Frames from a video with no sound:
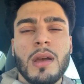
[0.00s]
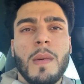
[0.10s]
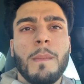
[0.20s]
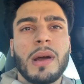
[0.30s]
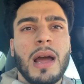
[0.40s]

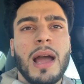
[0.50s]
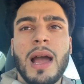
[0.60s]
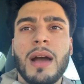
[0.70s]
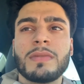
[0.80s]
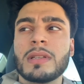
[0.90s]
but I
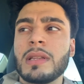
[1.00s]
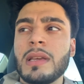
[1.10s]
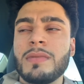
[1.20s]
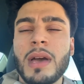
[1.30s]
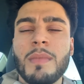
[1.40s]
have to
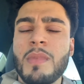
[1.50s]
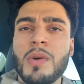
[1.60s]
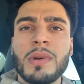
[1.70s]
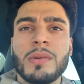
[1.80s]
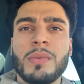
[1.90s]
leave that
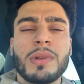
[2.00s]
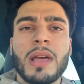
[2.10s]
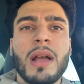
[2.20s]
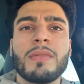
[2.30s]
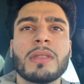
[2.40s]
moment with
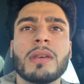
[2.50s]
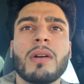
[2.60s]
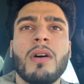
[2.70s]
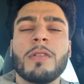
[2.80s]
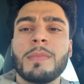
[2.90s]
everything
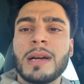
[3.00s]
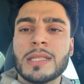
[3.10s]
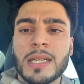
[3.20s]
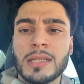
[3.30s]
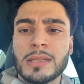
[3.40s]
off my
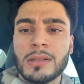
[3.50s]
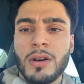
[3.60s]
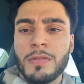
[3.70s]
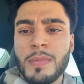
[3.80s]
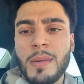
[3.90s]
chest and
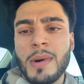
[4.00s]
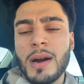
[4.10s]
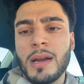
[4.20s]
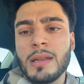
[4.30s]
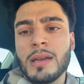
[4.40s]
off my
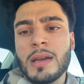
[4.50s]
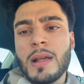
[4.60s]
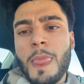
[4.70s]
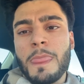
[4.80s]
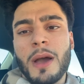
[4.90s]
mind.
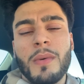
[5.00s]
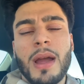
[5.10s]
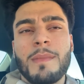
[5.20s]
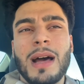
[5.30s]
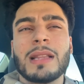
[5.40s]
That way
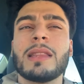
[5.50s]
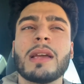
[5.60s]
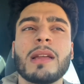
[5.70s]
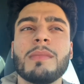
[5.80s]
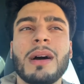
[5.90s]
I'm not
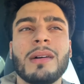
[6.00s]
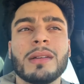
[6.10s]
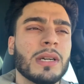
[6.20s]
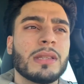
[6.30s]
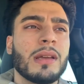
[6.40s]
thinking about
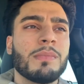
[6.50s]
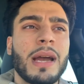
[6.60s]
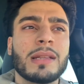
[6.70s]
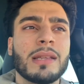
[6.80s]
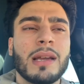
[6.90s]
it. Good thing,
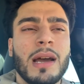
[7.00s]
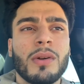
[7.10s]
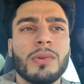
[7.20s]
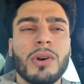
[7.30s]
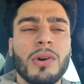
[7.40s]
bad thing, I
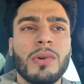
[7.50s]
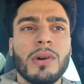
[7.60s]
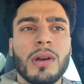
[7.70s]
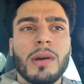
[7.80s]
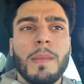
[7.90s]
don't know.
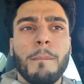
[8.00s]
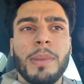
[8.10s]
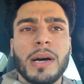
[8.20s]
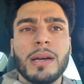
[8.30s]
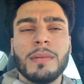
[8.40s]

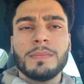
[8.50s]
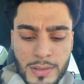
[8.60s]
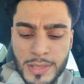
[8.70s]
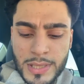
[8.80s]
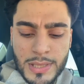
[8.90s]
But
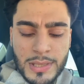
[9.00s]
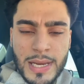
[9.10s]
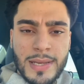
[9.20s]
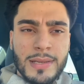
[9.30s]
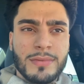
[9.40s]
just
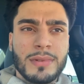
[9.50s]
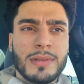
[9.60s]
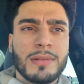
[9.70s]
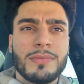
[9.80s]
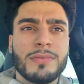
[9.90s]

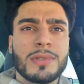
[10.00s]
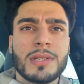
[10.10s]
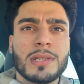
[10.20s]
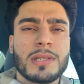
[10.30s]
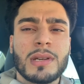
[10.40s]

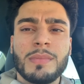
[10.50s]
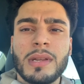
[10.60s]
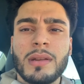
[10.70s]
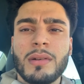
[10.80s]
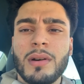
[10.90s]

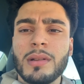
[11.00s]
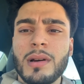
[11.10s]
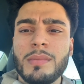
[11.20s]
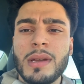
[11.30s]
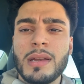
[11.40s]
summing it all
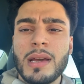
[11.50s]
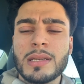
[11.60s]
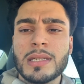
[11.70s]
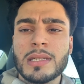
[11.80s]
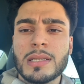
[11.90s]
up, man,
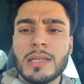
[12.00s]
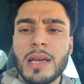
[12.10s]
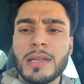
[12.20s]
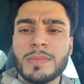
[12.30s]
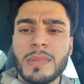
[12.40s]
that's just
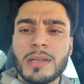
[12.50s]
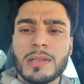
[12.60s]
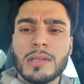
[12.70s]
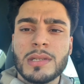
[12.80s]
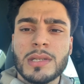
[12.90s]
today's message.